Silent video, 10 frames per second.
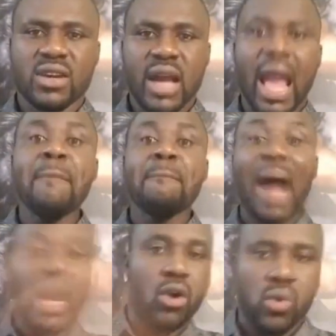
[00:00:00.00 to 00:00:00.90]

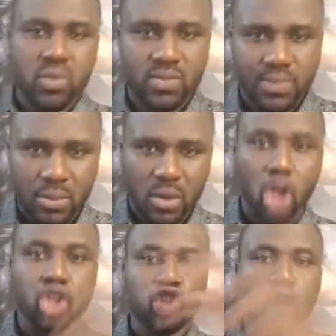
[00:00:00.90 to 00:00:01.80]
embargo
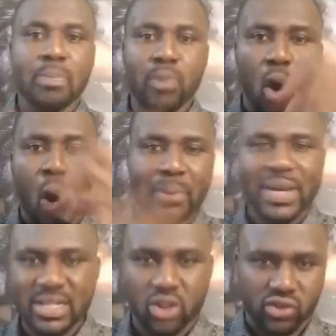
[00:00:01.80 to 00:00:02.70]
on shop
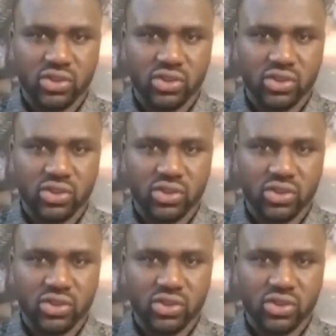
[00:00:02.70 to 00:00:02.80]
operators.